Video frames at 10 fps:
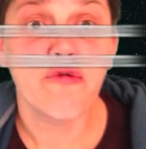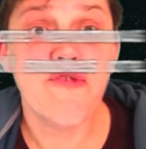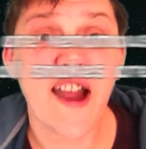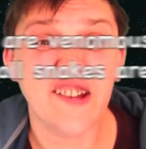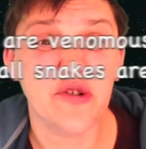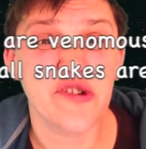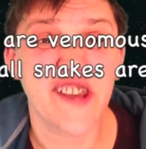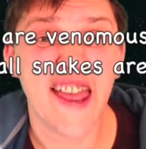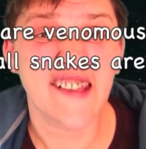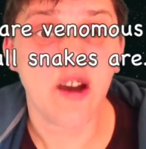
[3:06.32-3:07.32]

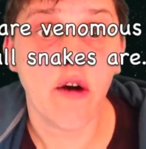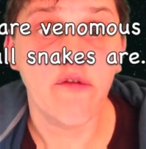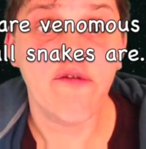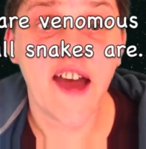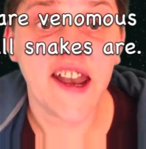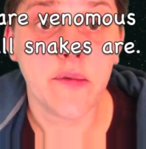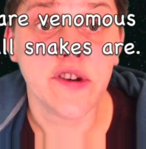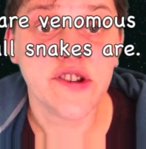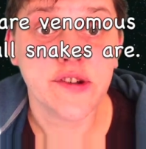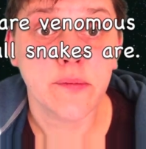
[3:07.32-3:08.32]
Rattlesnakes are
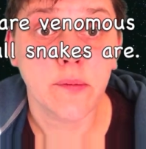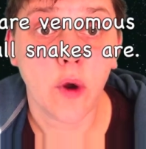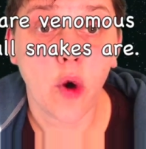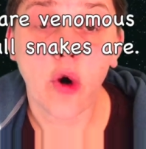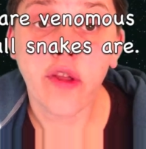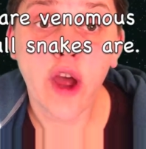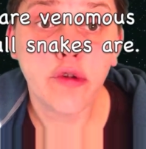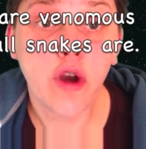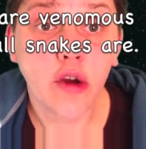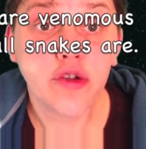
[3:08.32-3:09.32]
venomous, although
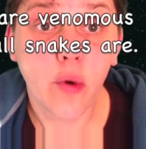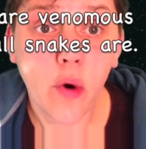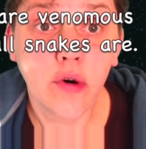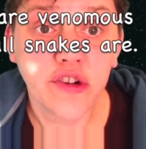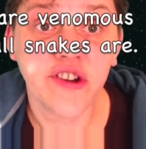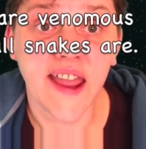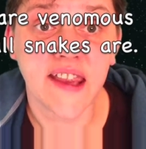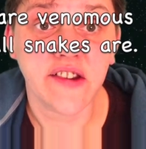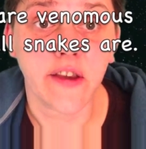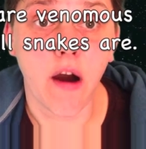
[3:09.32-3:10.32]
not all
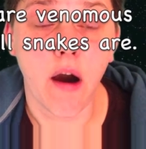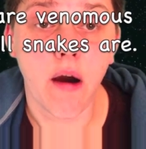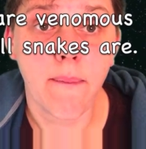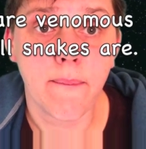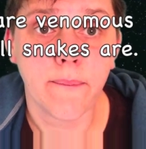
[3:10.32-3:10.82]
snakes are.